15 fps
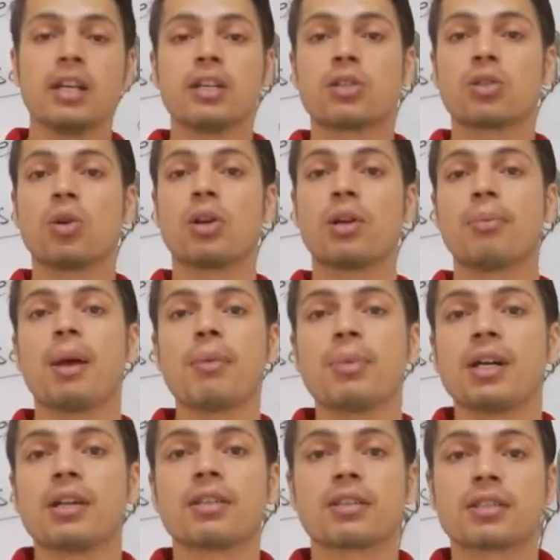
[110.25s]
So
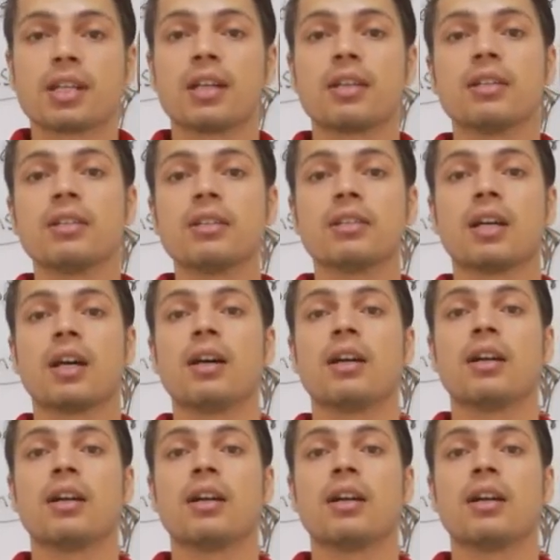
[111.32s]
remember, the sun